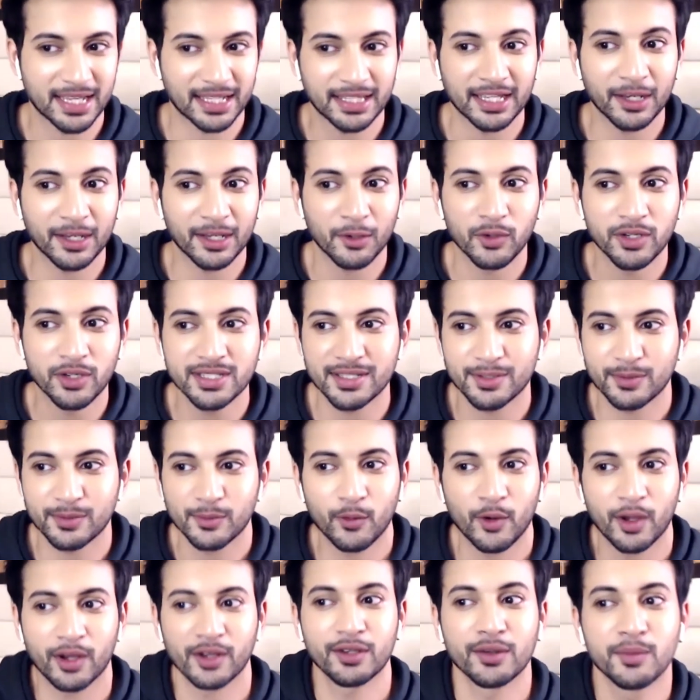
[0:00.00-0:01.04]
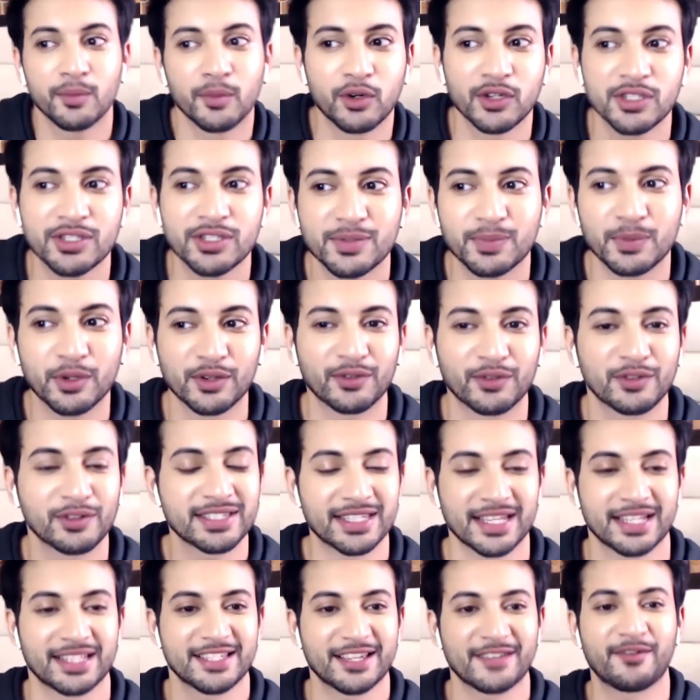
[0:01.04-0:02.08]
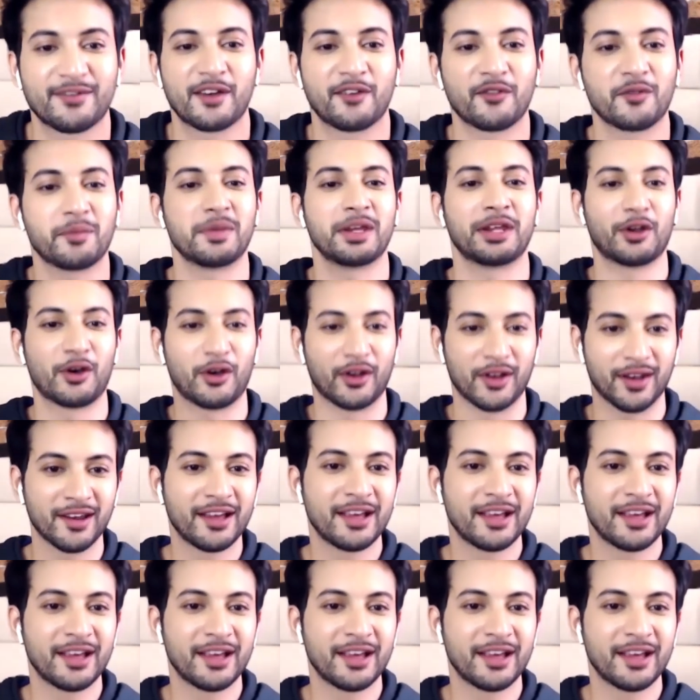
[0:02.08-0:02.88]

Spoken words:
I think it was one of the most beautiful sets I've ever been on.